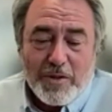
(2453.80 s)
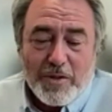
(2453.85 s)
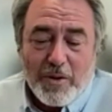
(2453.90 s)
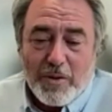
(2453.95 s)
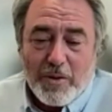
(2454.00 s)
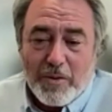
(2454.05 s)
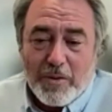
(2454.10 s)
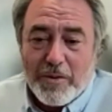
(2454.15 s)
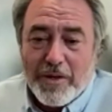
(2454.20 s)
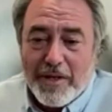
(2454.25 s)

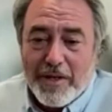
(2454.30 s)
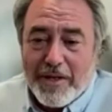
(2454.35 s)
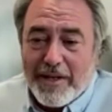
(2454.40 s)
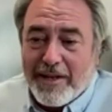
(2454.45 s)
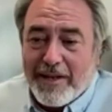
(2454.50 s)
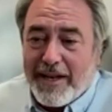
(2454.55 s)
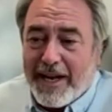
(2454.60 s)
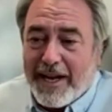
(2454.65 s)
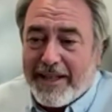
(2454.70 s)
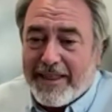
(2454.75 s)
So
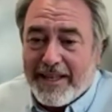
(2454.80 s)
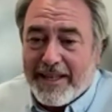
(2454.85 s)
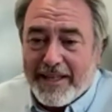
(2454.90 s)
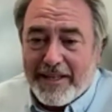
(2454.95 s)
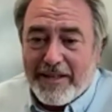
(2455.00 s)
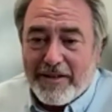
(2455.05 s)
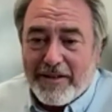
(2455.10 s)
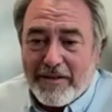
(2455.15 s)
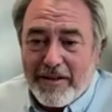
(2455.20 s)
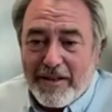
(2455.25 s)
I
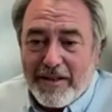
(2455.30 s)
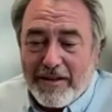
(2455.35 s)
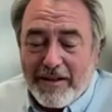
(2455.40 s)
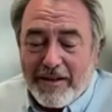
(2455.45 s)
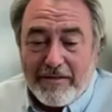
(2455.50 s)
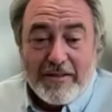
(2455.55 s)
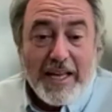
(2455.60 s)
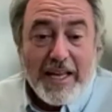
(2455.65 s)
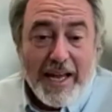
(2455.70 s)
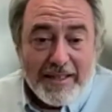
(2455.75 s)
think,
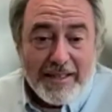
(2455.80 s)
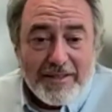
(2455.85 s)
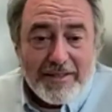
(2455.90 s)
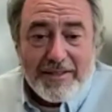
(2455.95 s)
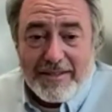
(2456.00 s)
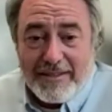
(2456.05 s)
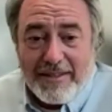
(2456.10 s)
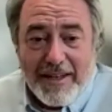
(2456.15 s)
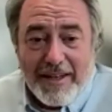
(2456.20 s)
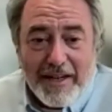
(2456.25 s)

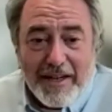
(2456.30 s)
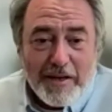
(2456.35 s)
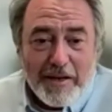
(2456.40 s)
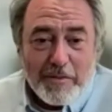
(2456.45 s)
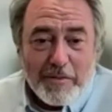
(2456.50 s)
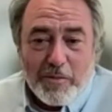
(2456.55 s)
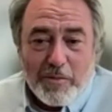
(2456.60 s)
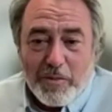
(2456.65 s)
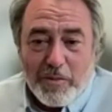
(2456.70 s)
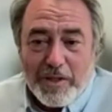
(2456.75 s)
yes,
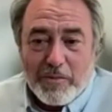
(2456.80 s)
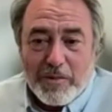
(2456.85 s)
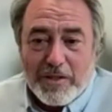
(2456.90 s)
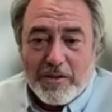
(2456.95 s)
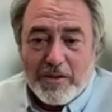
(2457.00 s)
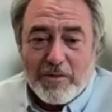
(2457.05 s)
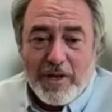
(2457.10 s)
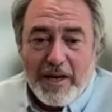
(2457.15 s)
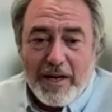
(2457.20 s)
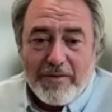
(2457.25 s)

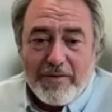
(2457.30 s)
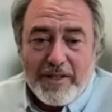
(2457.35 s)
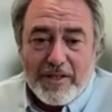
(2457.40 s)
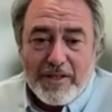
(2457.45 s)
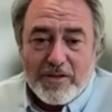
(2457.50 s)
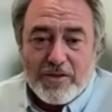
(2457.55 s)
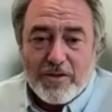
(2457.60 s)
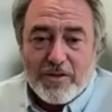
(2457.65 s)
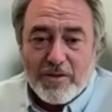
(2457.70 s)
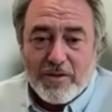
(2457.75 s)
we do have an
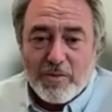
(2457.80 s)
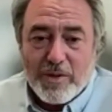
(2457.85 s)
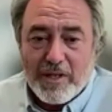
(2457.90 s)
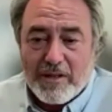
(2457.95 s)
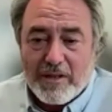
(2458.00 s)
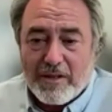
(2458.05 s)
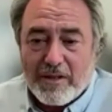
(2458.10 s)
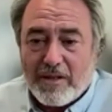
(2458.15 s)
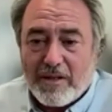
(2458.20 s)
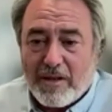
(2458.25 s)
issue
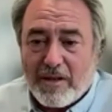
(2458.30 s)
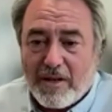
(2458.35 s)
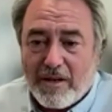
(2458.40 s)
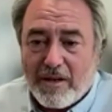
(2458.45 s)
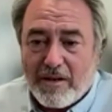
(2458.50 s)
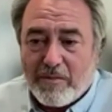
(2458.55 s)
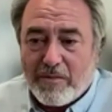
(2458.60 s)
with,